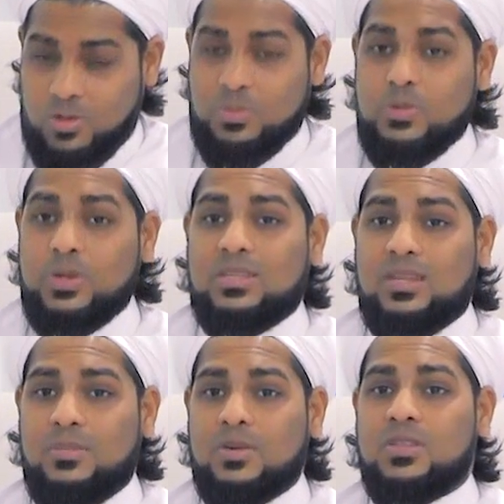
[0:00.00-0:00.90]
will be
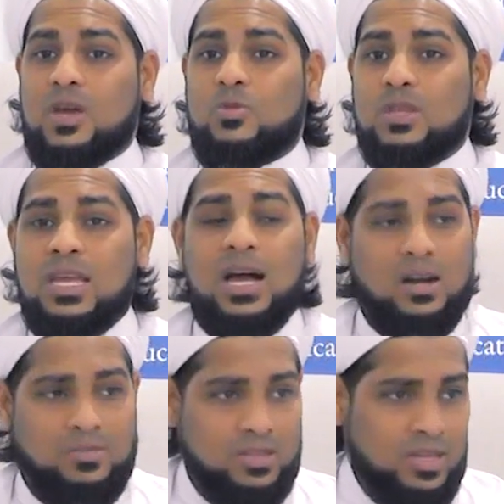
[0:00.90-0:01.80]
written among the
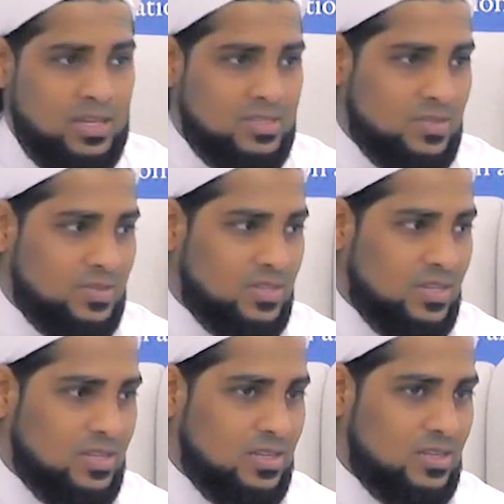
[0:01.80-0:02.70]
awliya of Allah Azza wa Jalla.
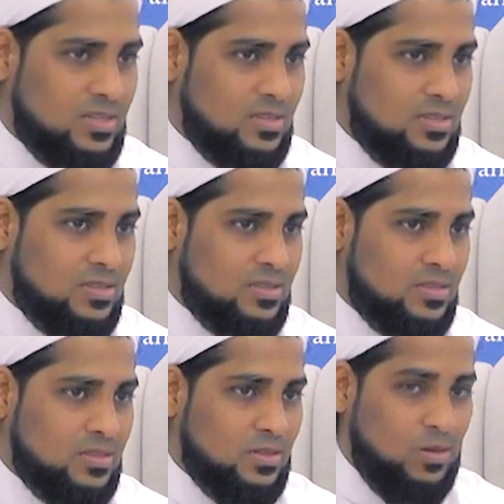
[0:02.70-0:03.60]

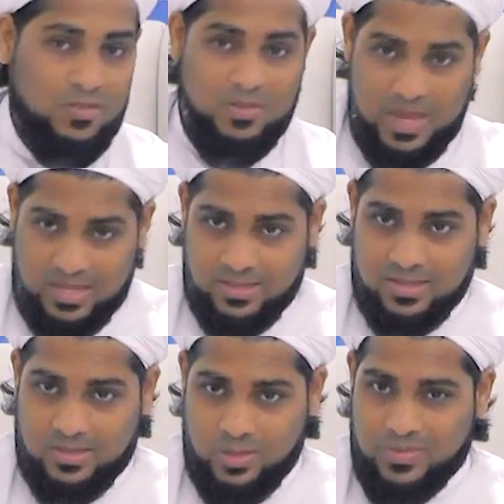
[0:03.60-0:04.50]
Whoever makes
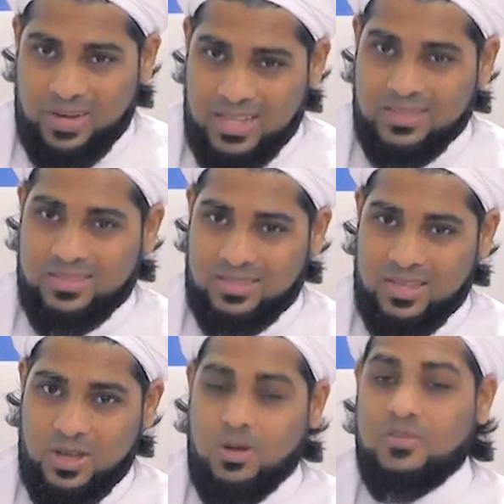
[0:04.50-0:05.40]
this,
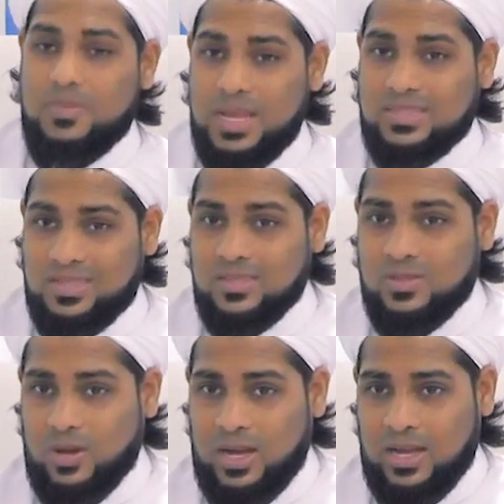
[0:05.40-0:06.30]
whoever makes
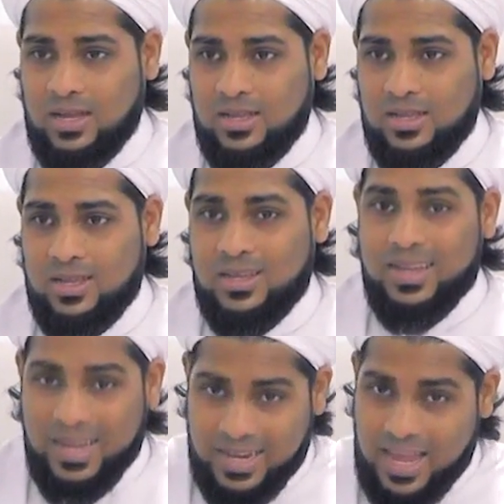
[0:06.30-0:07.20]
this dua,
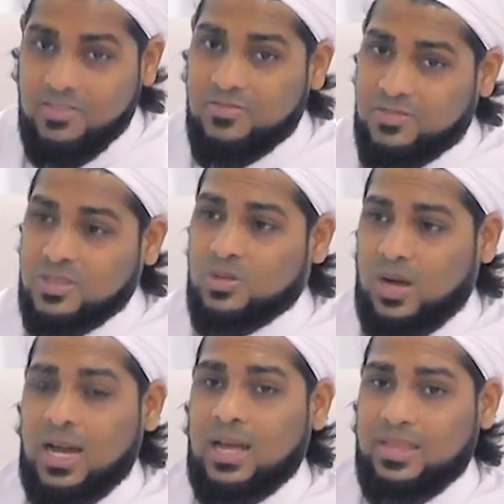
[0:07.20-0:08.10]
in every
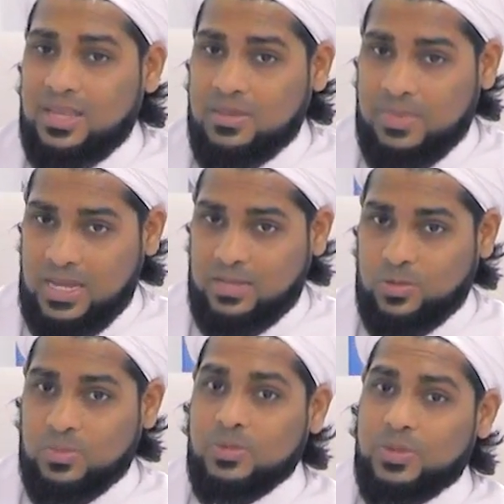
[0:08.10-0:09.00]
dua that he
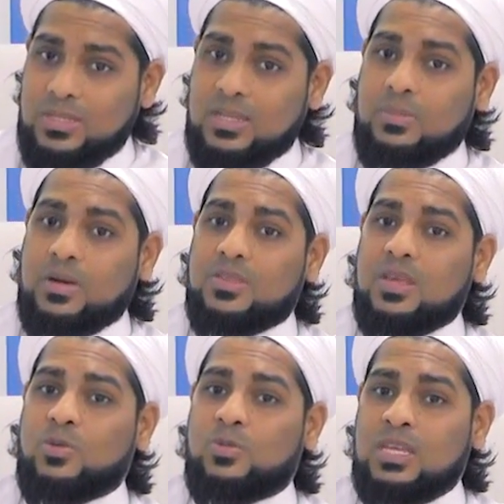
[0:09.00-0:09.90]
makes, will be written among
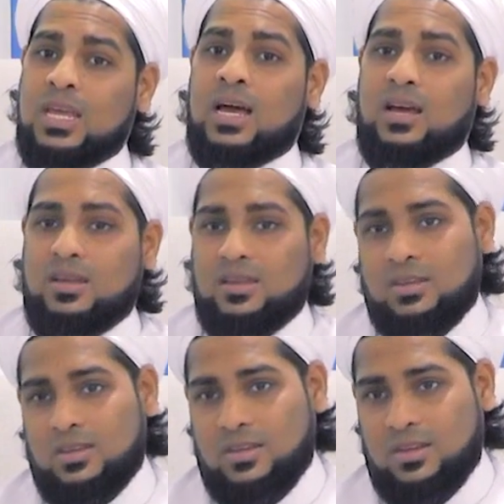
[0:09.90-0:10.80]
the awliya
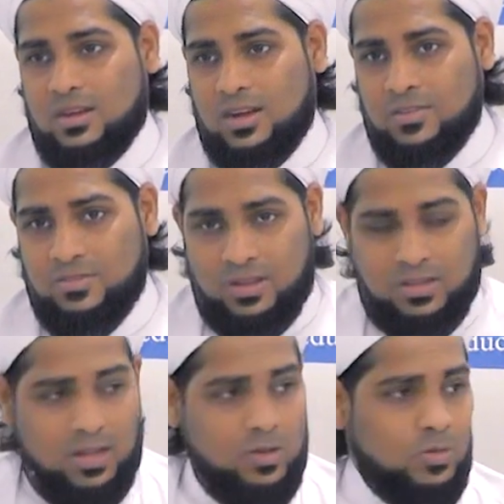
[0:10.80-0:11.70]
of
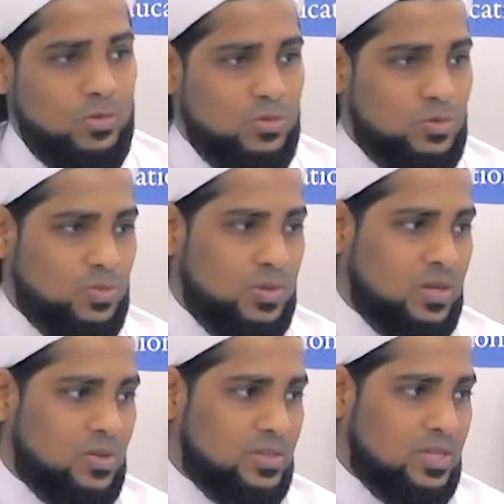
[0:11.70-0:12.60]
Allah
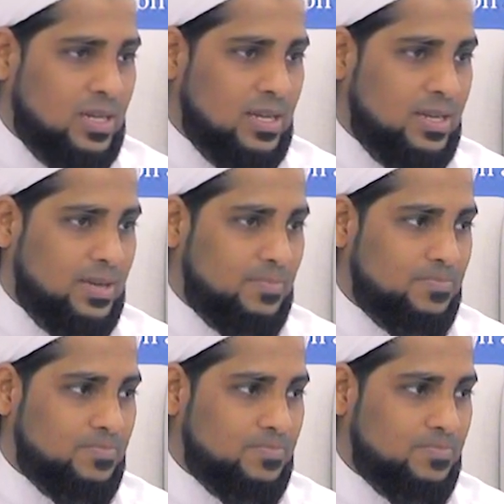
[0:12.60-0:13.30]
subhanahu wa ta'ala.